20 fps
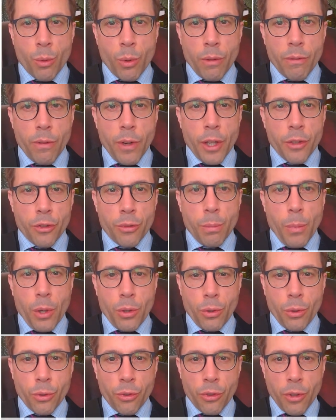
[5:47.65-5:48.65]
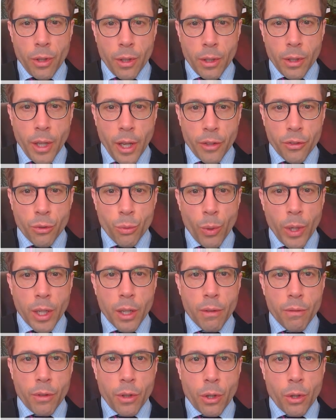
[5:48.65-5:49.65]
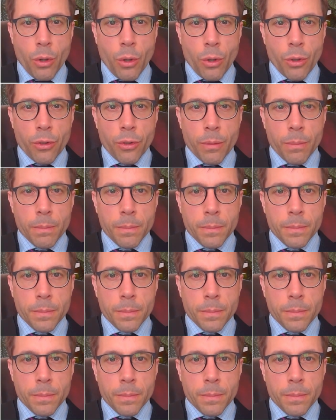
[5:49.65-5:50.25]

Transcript: advanced models in the last week of the course.